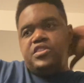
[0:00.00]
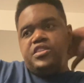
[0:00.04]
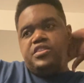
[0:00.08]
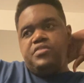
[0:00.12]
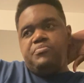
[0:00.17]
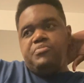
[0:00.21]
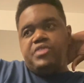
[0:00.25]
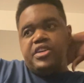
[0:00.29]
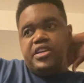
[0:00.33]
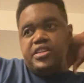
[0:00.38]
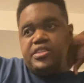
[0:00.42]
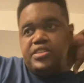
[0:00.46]

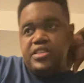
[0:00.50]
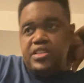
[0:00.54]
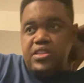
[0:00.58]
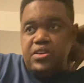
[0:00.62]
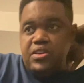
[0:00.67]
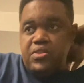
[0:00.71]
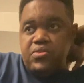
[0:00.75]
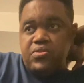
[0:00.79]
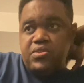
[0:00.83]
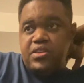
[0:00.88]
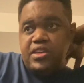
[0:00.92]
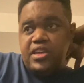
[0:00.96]
basically
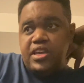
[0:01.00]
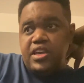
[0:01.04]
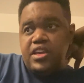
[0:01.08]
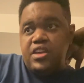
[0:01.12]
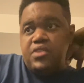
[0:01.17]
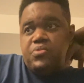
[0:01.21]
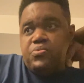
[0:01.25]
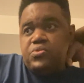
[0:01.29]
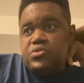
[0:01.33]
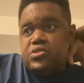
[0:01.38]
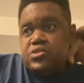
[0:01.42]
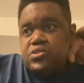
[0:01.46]
don't care
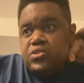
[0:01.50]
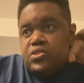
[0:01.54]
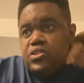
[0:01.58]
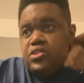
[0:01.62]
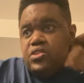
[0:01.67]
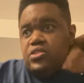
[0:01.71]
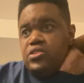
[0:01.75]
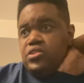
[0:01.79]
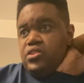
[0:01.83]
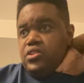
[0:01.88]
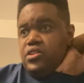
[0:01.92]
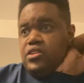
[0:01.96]
what's
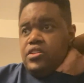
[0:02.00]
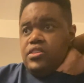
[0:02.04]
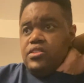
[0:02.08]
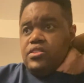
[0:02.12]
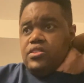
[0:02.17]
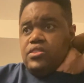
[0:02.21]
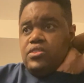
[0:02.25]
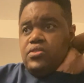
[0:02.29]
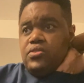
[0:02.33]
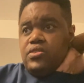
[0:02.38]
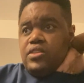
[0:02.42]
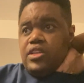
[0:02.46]
going on.
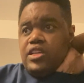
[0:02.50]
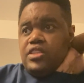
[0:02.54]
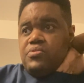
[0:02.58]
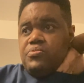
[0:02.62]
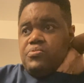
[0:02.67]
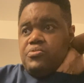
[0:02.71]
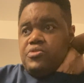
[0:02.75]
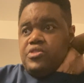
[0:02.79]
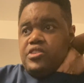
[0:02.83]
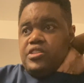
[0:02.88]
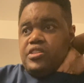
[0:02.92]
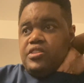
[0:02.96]
So, that's
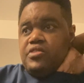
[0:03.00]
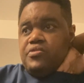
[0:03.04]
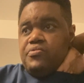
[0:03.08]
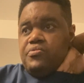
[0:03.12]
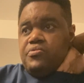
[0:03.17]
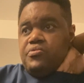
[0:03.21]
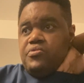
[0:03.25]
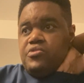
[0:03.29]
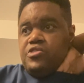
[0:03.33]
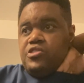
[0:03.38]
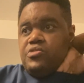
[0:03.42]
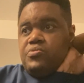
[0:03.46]
what
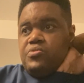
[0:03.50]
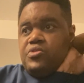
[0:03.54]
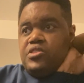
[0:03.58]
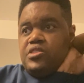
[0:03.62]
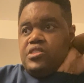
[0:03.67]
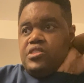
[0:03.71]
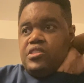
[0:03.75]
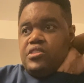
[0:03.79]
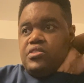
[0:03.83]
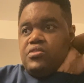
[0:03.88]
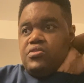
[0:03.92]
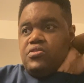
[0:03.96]

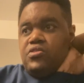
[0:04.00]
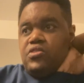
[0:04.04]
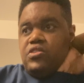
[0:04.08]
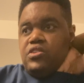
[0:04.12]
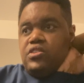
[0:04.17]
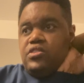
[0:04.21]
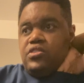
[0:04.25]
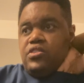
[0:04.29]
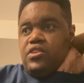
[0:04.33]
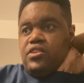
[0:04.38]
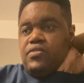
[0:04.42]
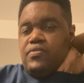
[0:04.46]
was
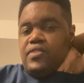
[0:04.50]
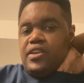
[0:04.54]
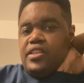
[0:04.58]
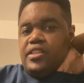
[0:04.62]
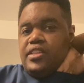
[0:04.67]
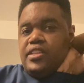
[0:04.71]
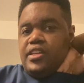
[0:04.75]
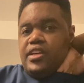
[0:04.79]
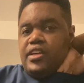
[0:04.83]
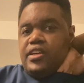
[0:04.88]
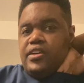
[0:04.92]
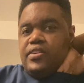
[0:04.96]
going on right
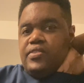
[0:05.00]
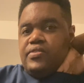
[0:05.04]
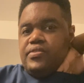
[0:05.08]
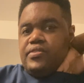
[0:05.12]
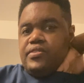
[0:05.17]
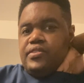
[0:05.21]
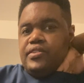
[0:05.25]
now.